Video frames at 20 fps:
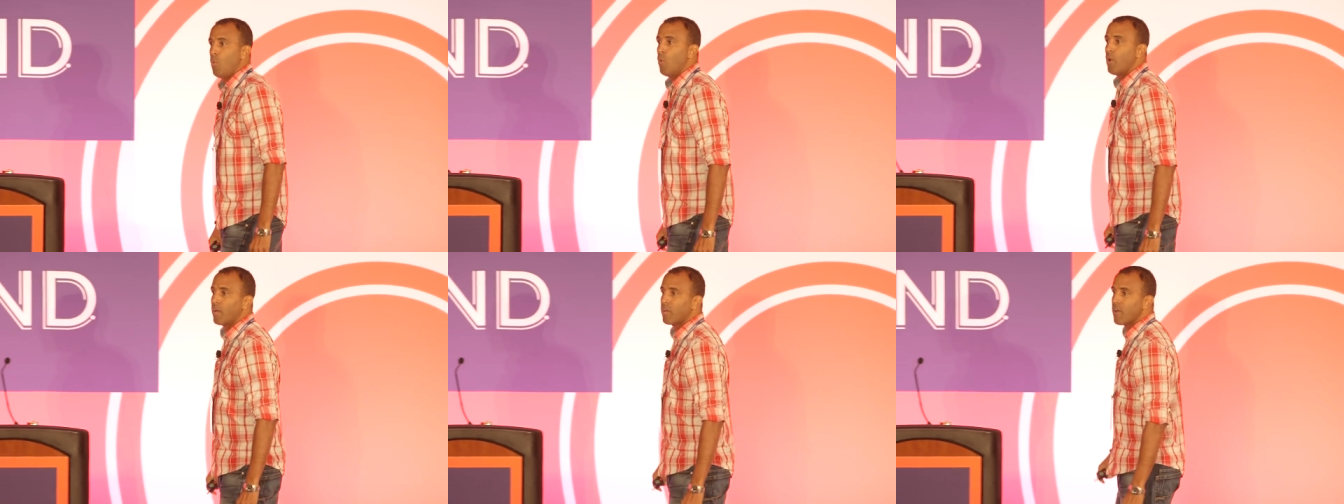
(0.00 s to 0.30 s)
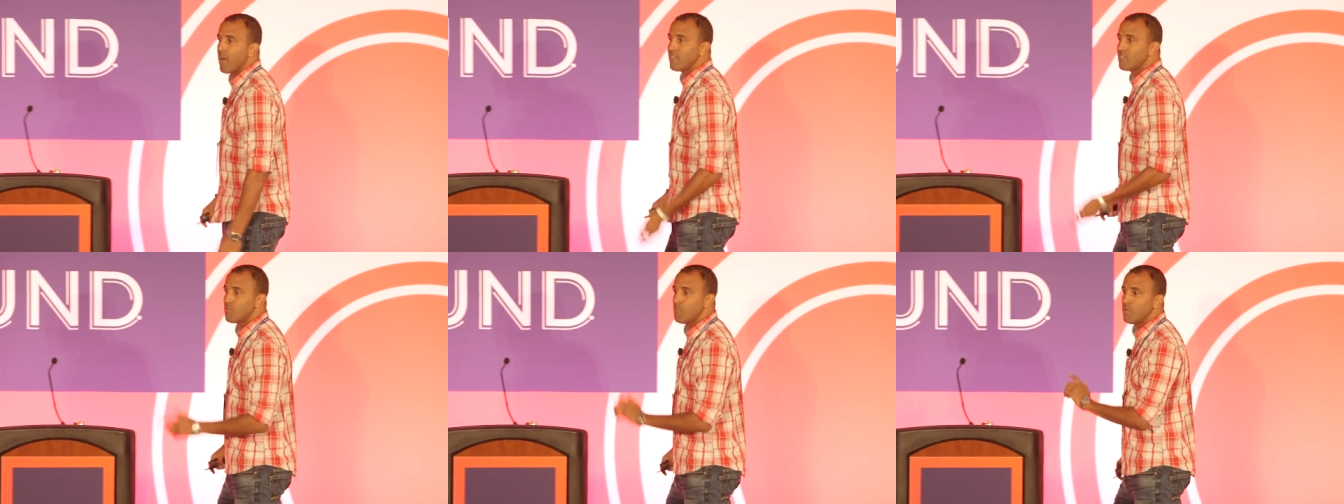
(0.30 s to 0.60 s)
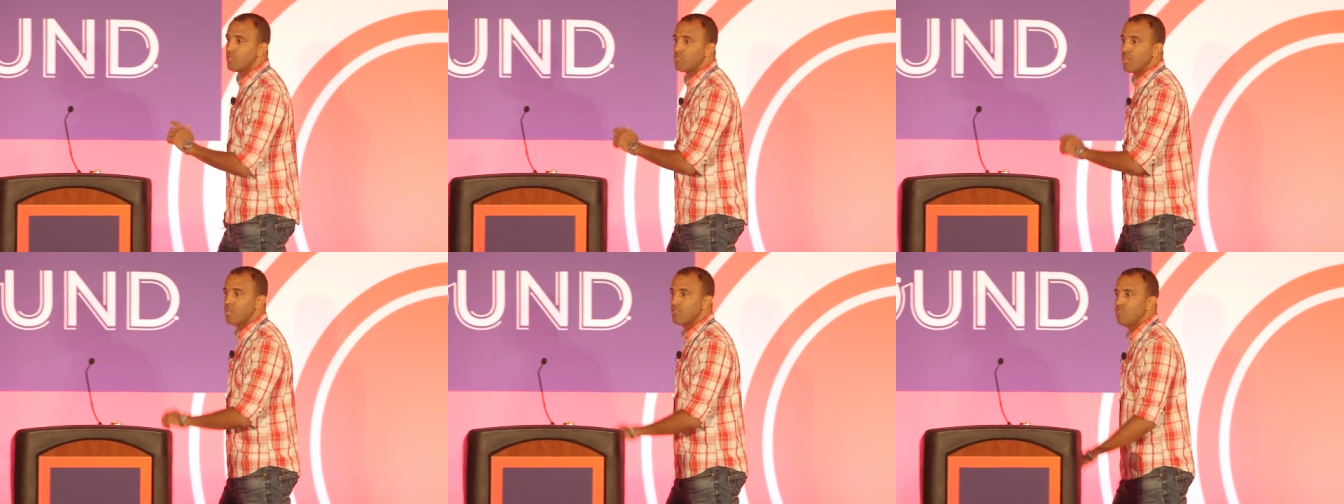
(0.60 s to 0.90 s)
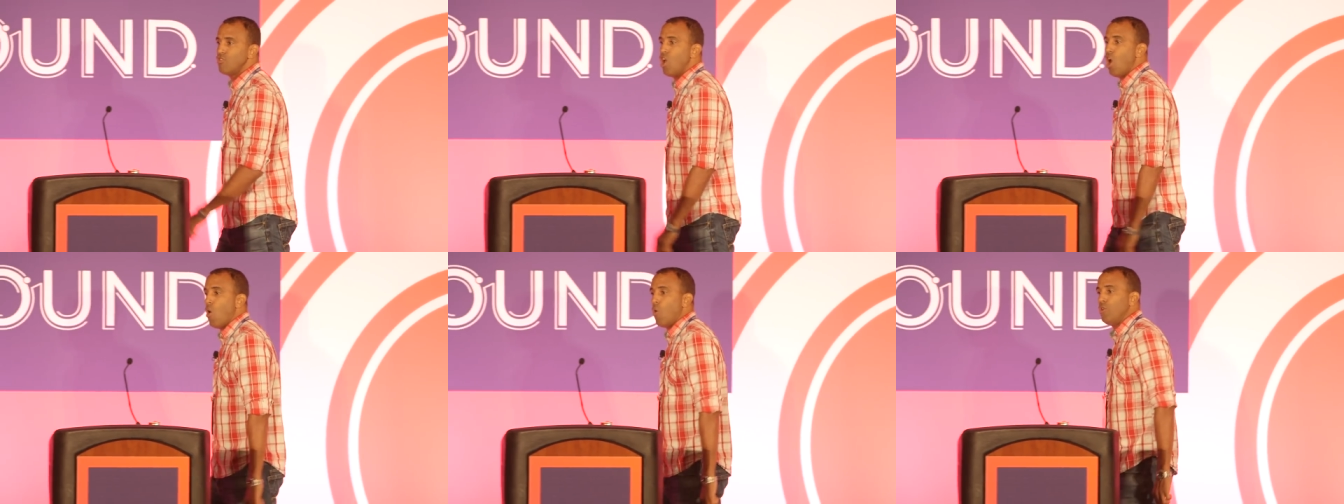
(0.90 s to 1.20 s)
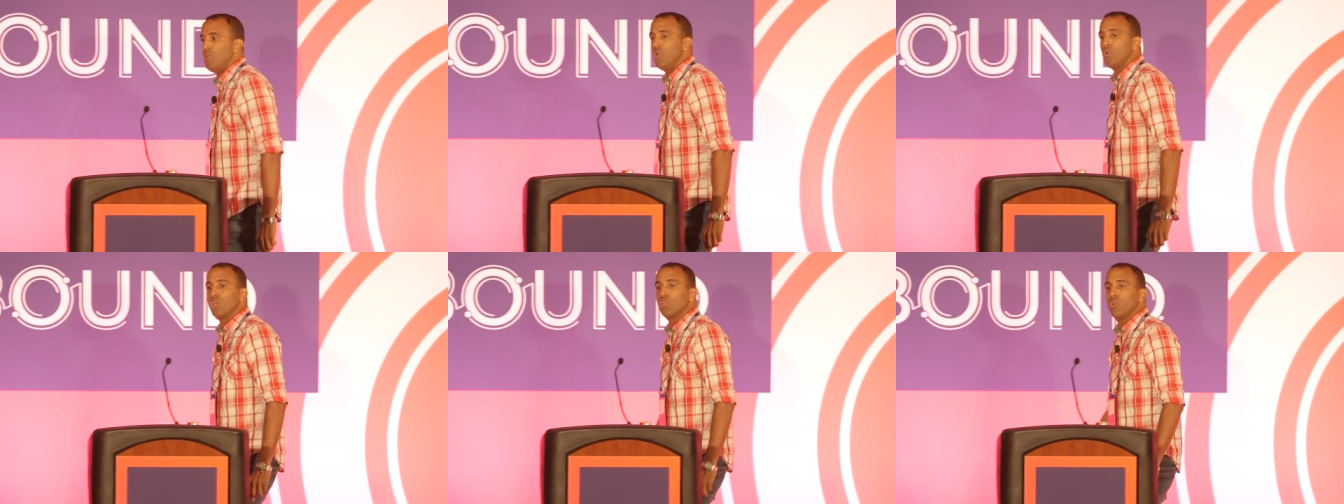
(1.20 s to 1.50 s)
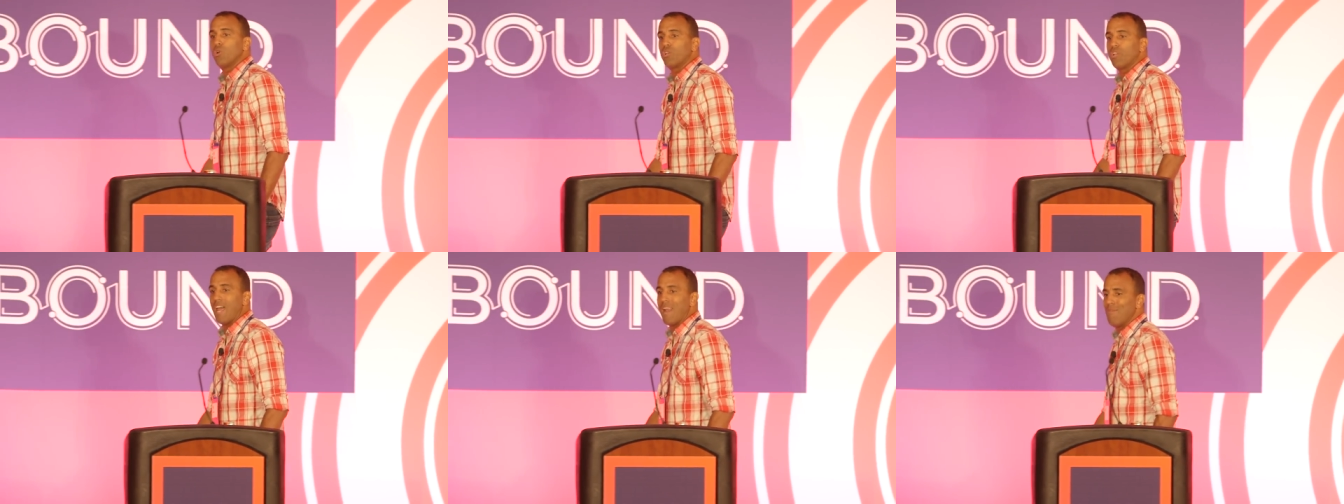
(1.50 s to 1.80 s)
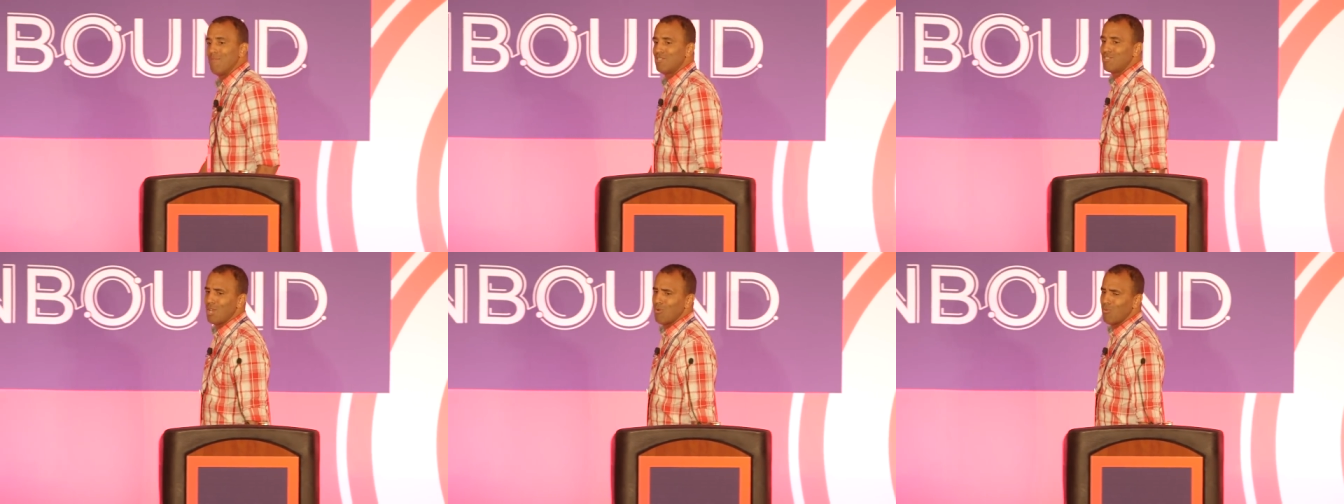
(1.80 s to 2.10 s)
When a customer says no and you can look at
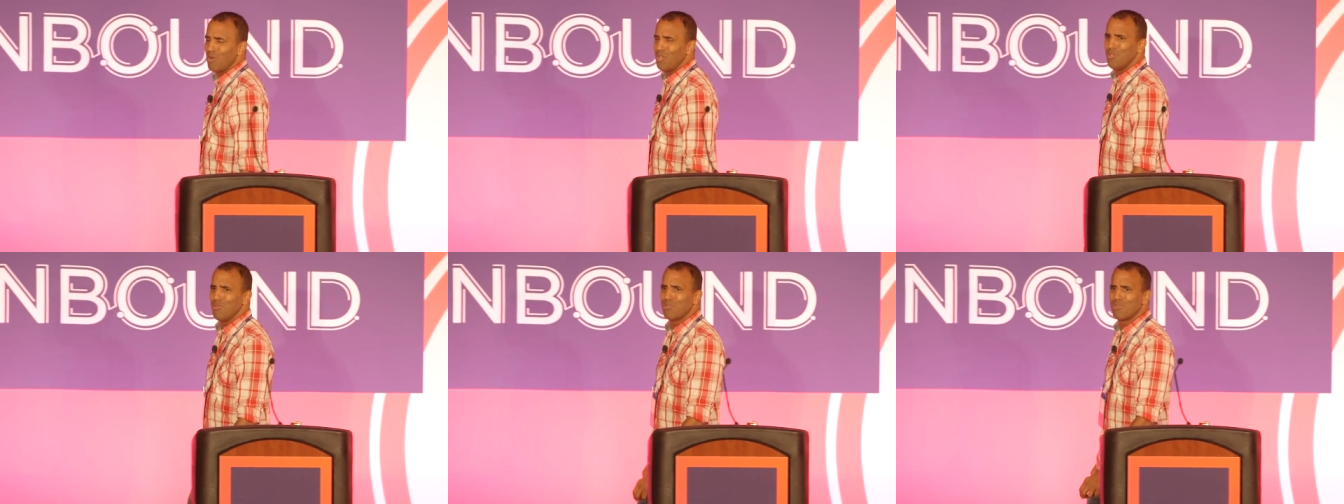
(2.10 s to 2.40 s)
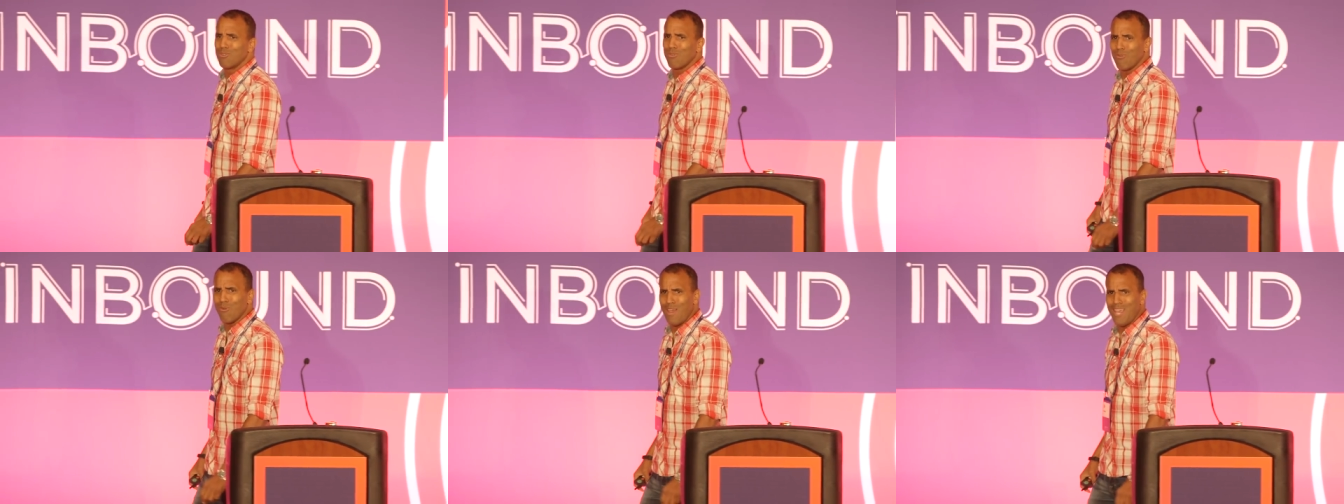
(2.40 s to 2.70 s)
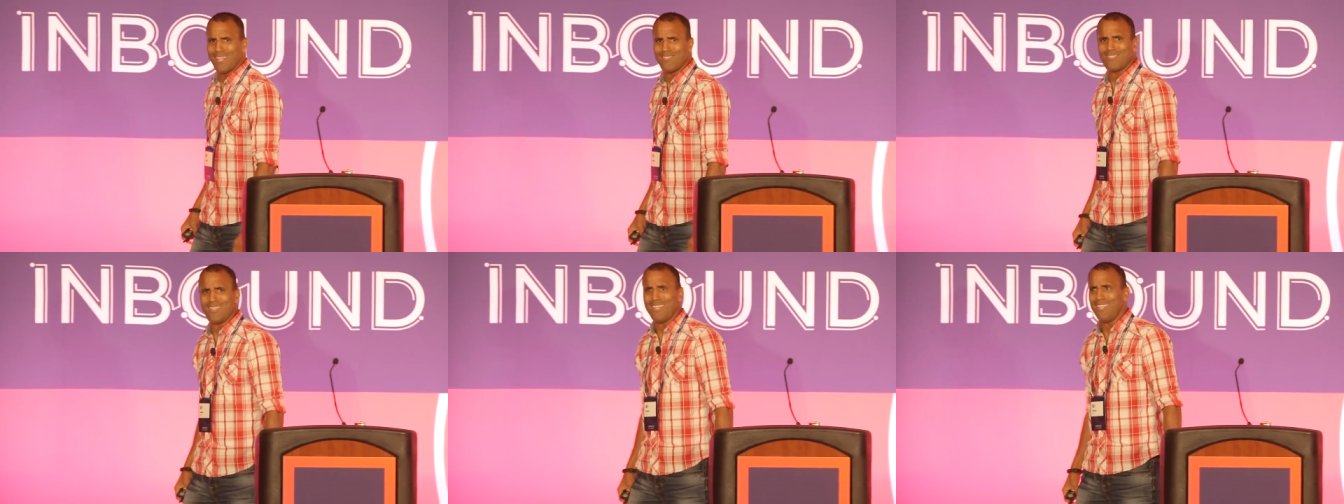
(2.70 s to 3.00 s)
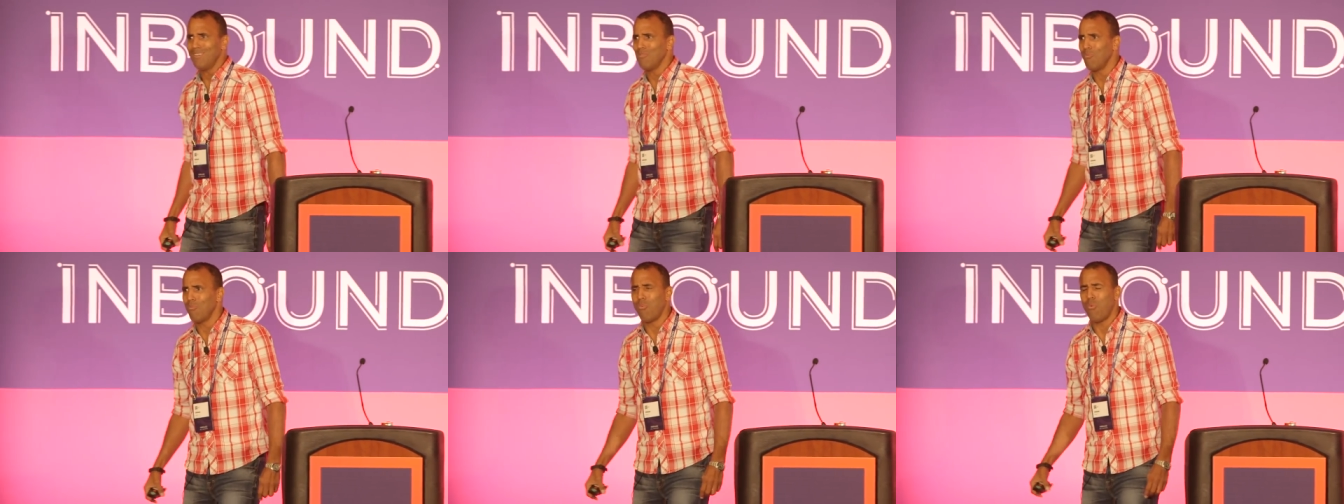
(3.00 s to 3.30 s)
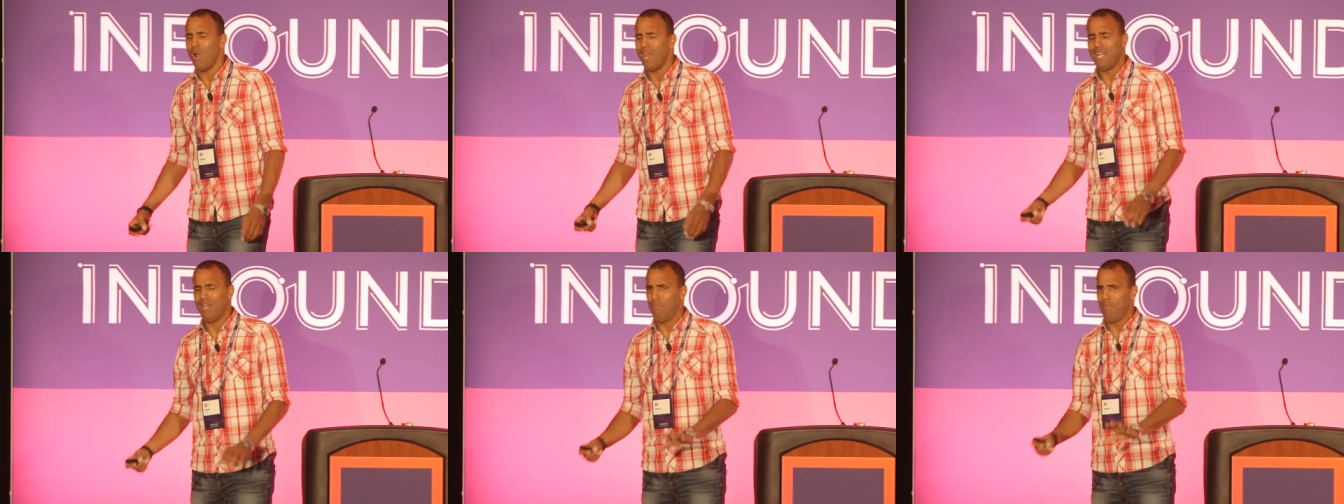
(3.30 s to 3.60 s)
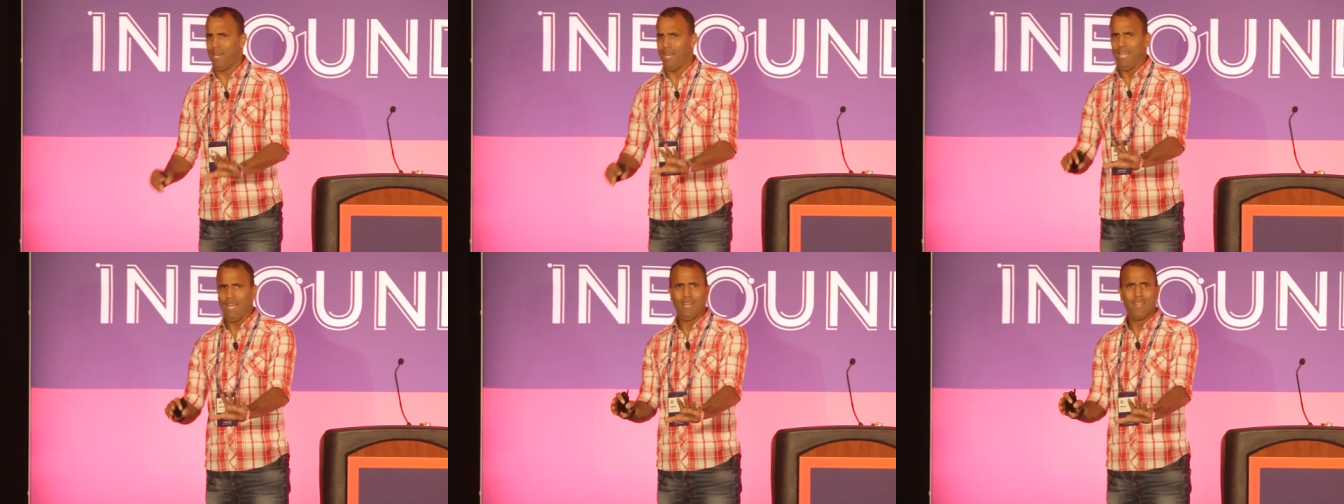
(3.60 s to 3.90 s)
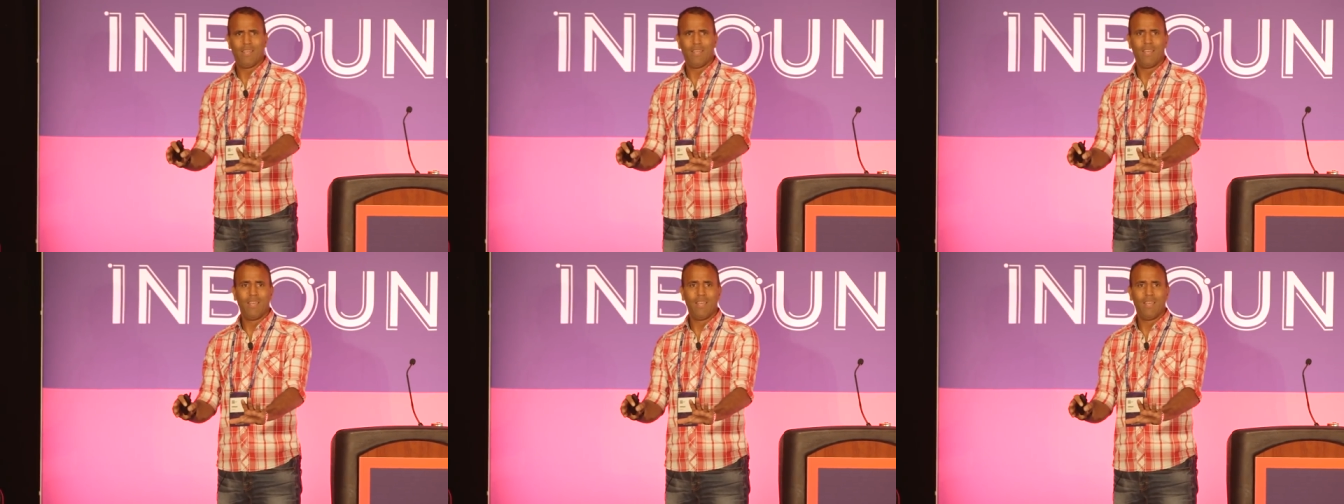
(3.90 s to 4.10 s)
them and say, what are you, crazy? Wait a minute.